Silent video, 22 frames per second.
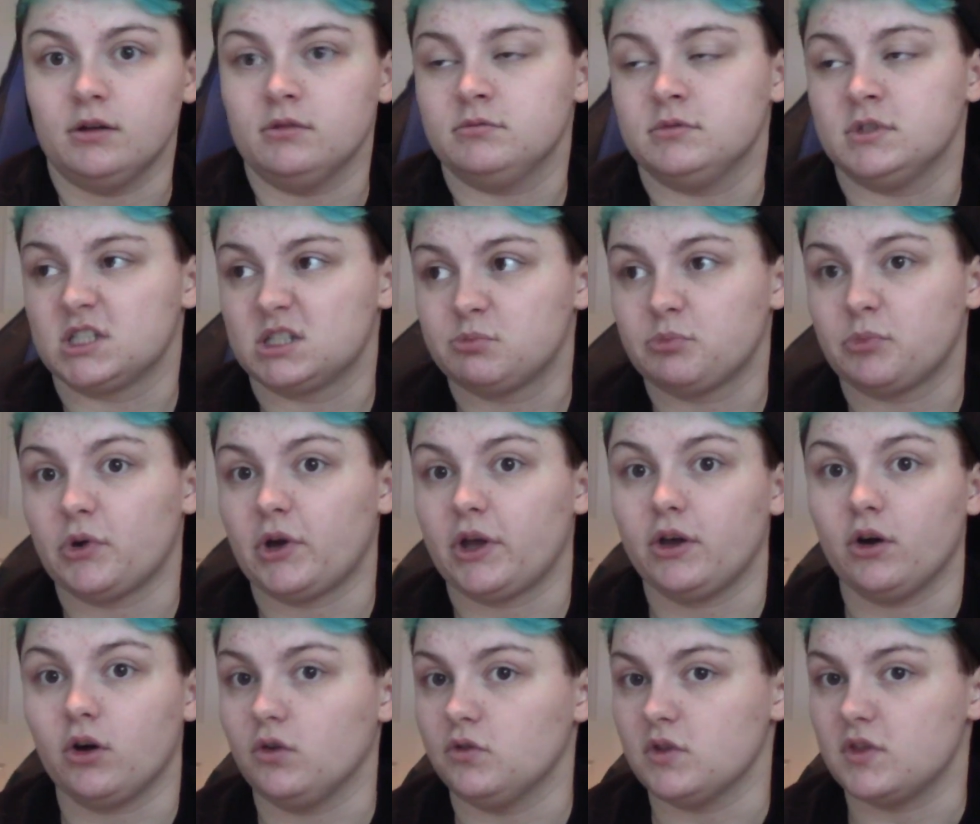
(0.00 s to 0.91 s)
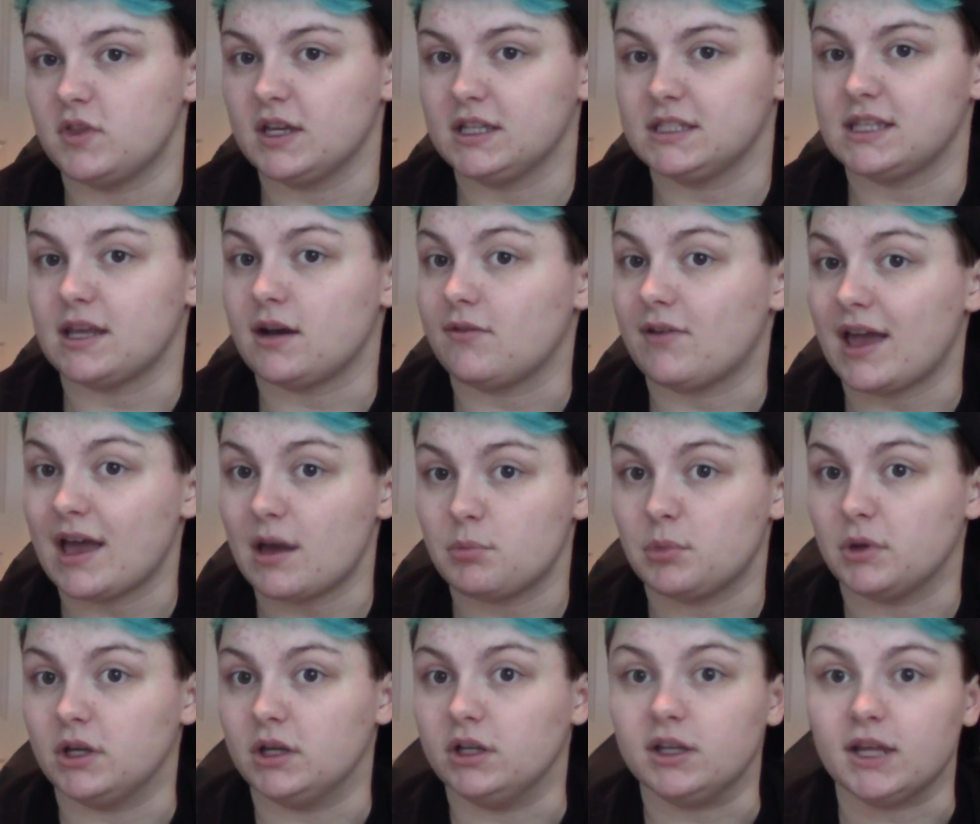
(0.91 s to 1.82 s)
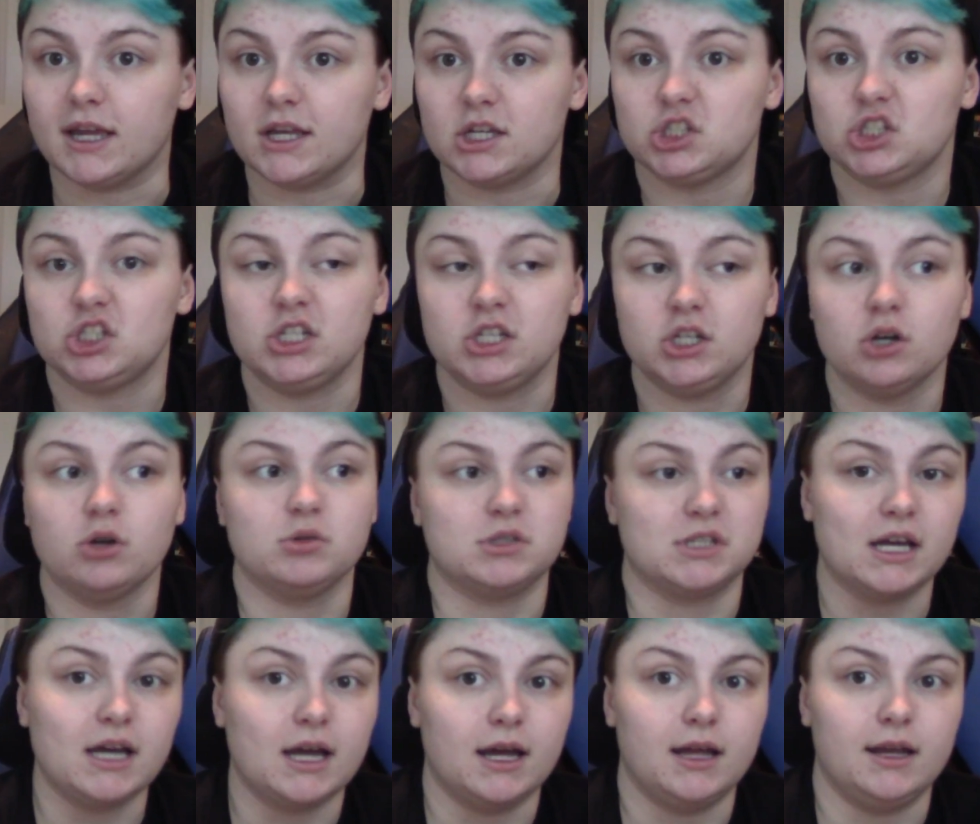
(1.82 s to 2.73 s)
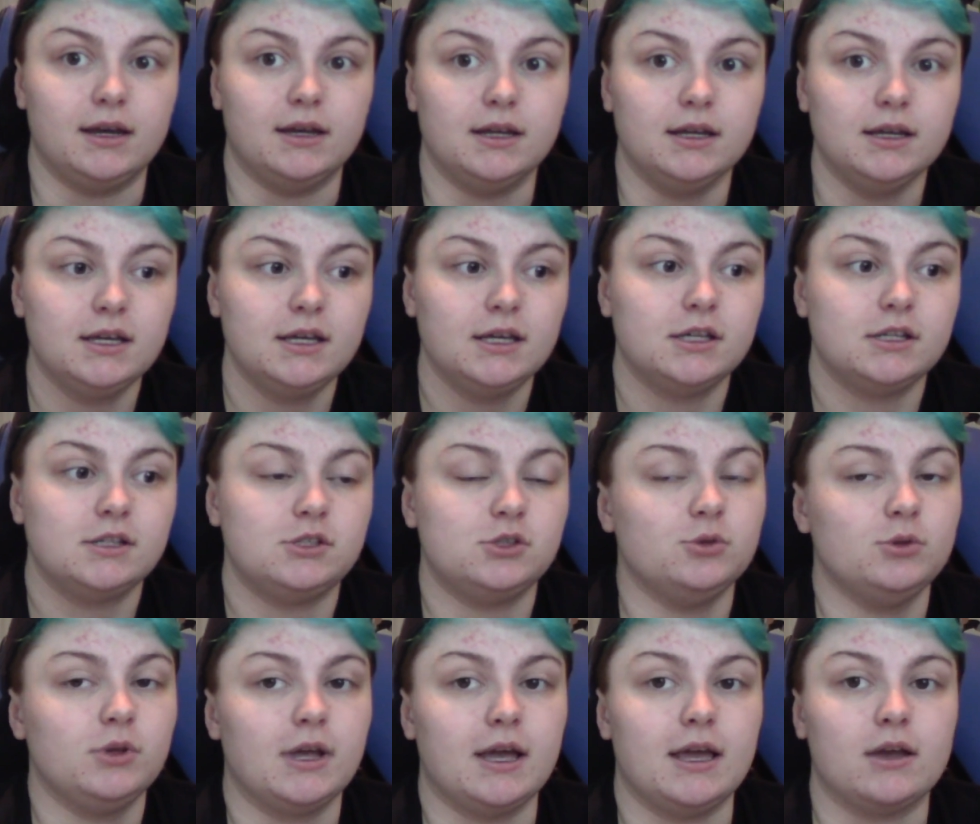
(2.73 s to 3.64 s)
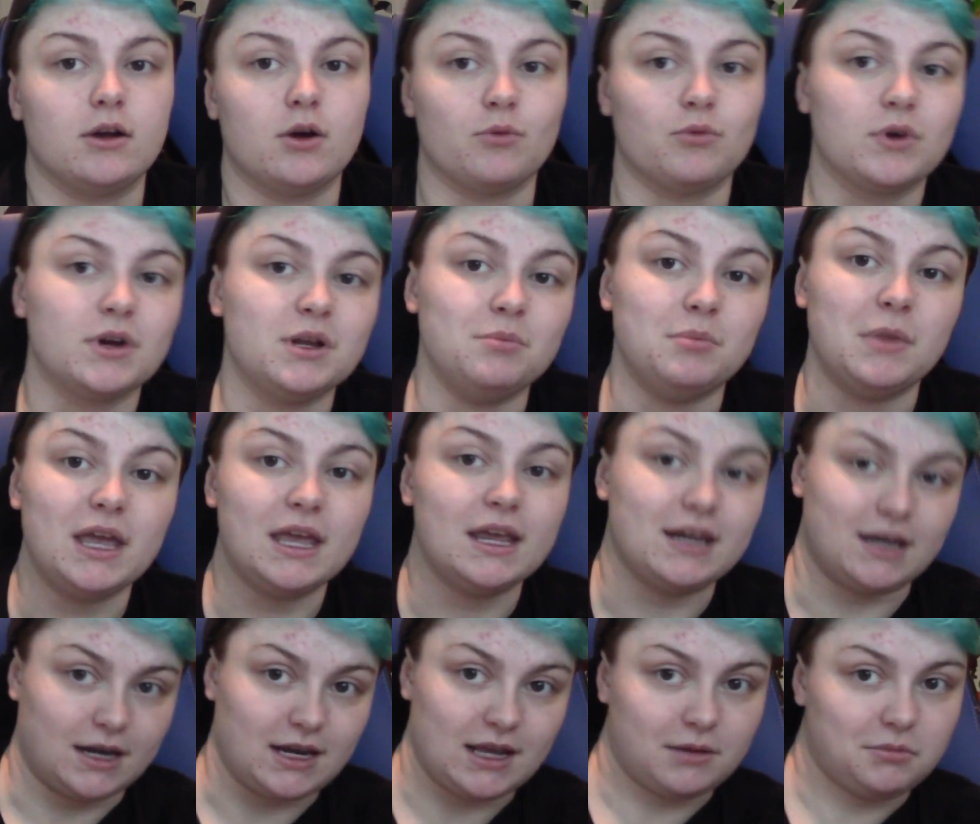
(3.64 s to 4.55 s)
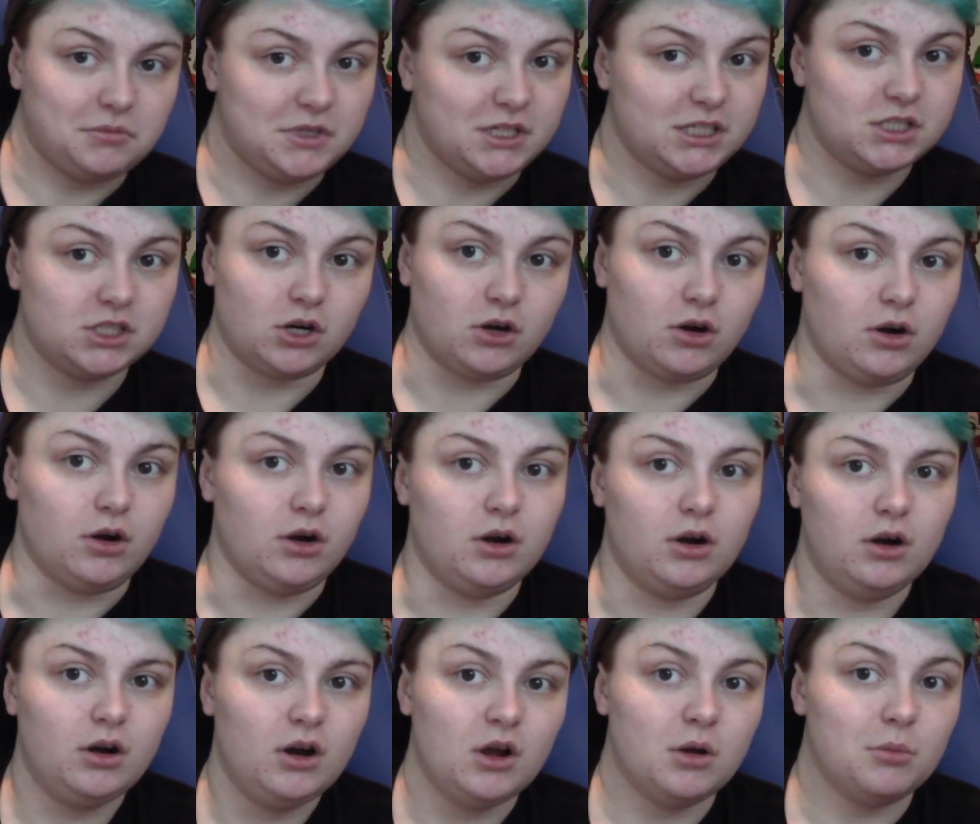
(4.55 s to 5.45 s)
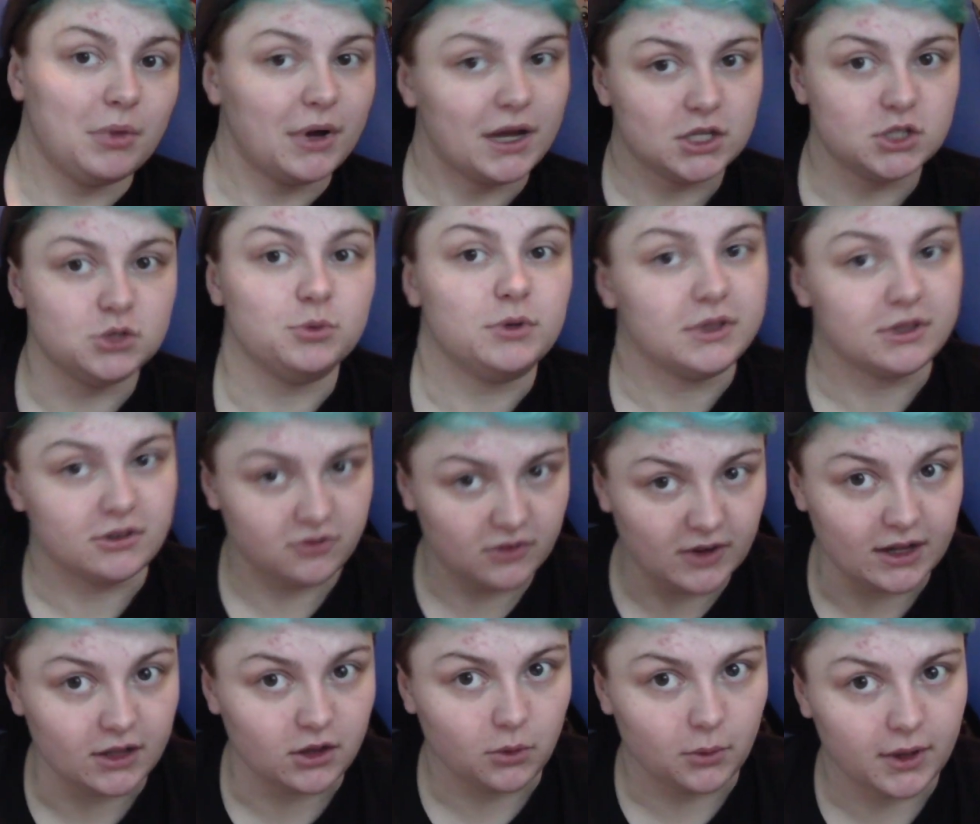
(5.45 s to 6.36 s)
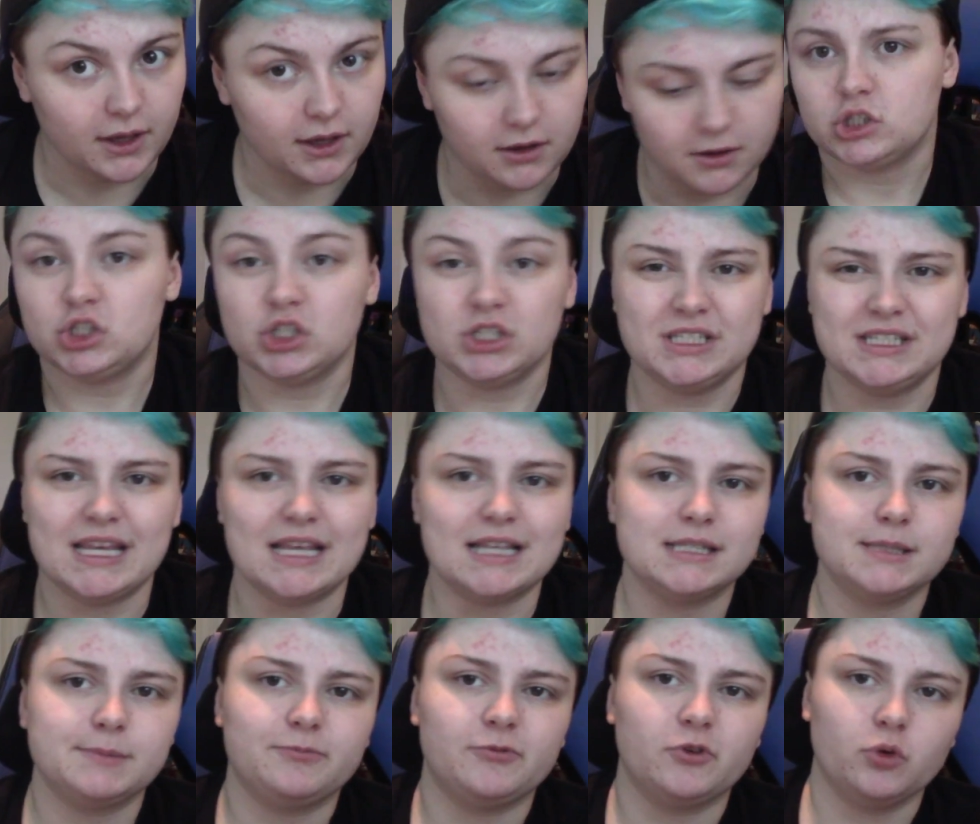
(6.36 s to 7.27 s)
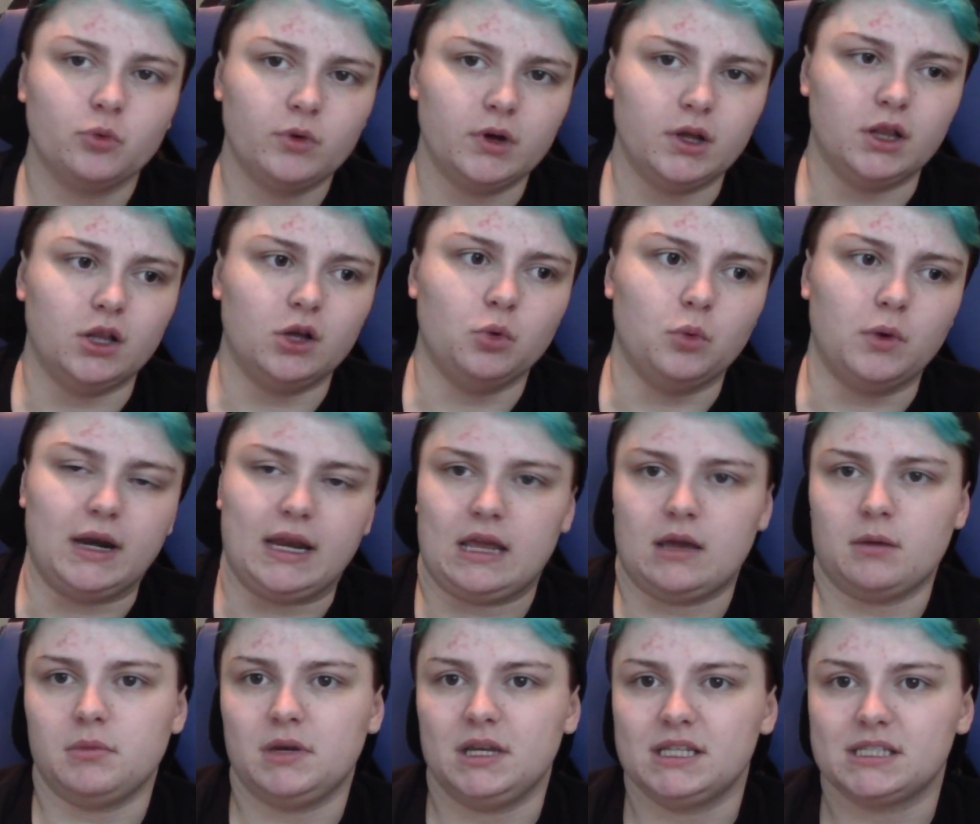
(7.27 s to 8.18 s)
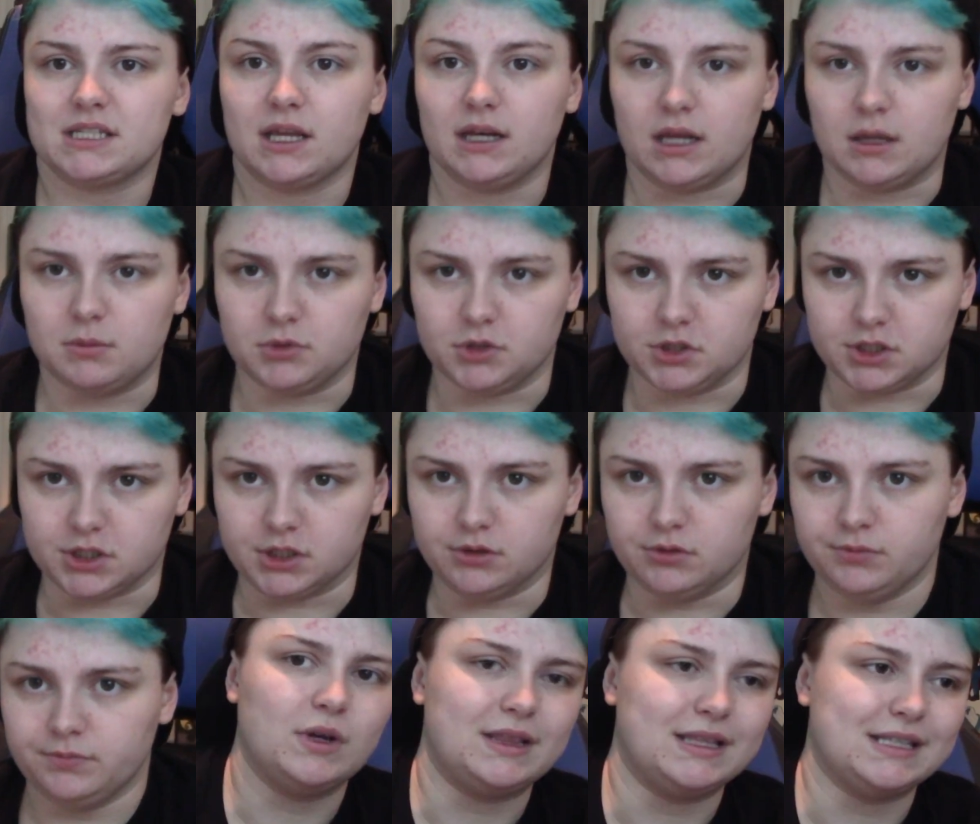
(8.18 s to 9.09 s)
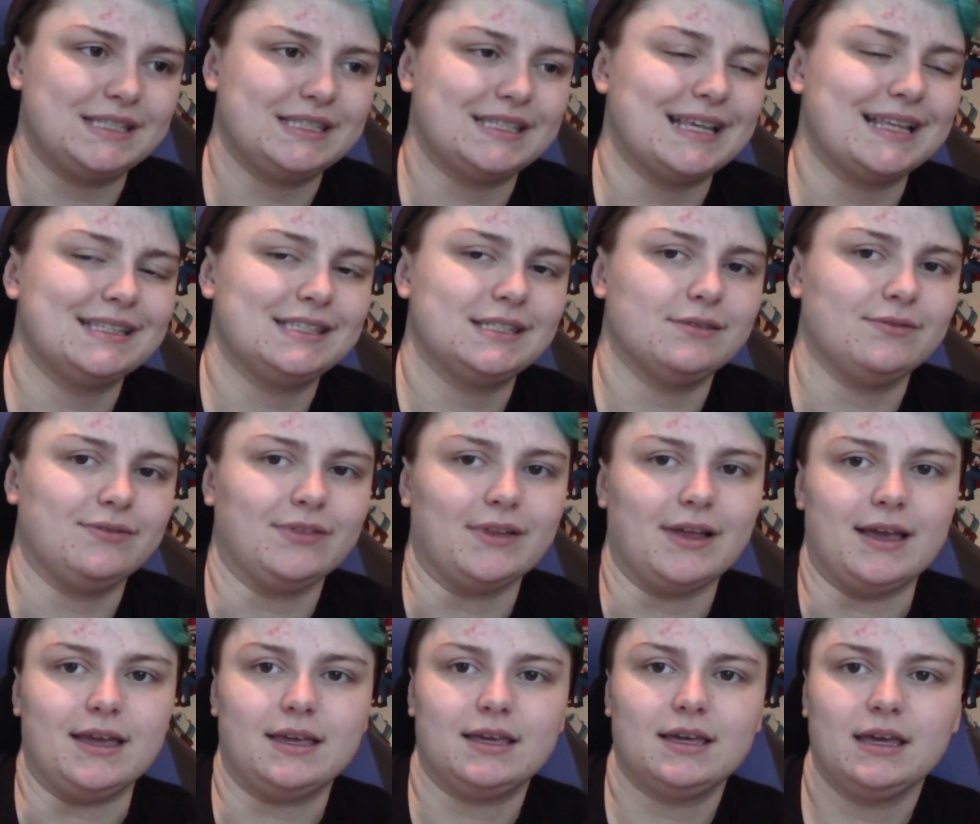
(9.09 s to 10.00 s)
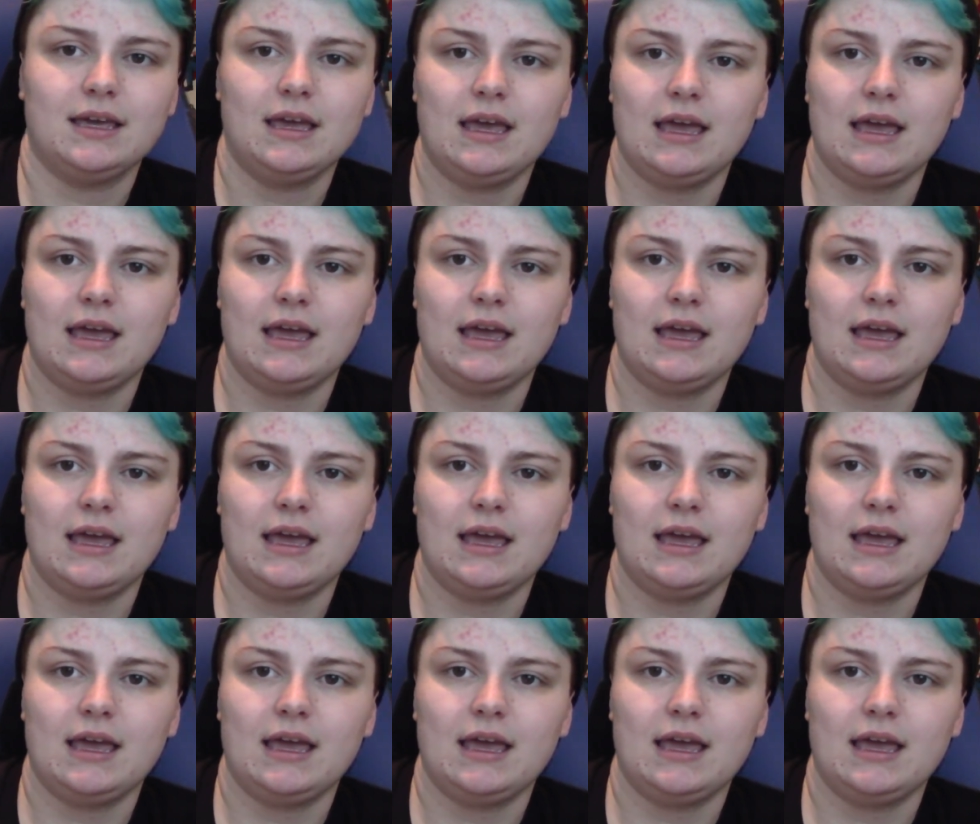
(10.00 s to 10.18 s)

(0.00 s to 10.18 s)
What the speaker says: despite all the things that have happened. Like, she goes on to, like, remain in Amity's heart by doing the following. She stands up for Willow when Amity's unable to, in the sense of, like,